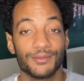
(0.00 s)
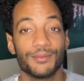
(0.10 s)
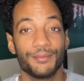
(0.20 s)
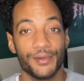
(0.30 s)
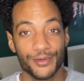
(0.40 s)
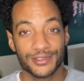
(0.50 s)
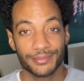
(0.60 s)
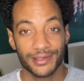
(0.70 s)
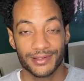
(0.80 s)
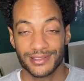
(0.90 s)
most
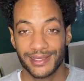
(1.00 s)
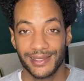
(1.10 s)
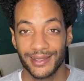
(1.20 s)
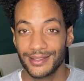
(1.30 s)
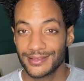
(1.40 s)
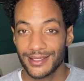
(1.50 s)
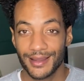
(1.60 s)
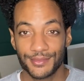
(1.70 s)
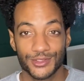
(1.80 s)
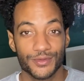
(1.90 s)
breeders, I can't say,
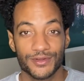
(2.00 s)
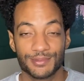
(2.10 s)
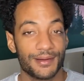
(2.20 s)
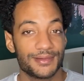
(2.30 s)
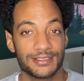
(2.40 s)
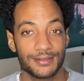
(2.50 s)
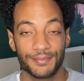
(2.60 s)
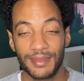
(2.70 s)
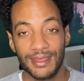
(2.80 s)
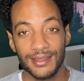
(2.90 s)
I'm sure there's probably
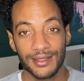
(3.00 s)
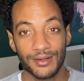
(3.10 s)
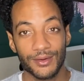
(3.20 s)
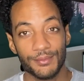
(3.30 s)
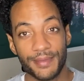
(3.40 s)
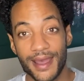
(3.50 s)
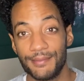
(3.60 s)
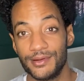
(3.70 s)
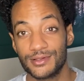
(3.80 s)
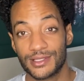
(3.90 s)
some, bad
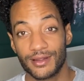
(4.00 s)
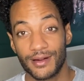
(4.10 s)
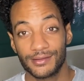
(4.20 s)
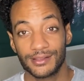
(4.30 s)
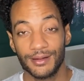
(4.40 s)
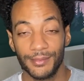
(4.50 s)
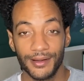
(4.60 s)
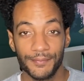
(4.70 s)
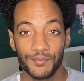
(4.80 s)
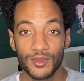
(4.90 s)
breeders that are out there,
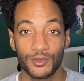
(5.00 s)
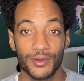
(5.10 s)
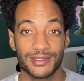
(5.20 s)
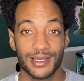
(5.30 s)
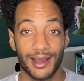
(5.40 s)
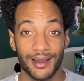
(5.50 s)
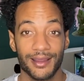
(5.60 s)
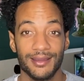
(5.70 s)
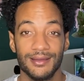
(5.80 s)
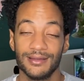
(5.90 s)
but the ones that
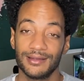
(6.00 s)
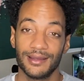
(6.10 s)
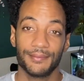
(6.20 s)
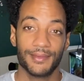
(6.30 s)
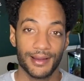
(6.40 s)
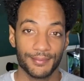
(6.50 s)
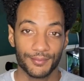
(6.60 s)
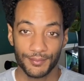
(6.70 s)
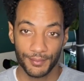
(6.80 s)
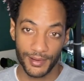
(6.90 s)
I get my
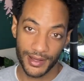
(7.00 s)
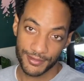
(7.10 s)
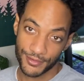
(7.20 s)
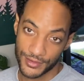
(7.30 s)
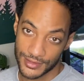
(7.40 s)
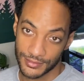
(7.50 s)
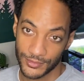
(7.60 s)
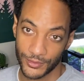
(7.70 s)
frozen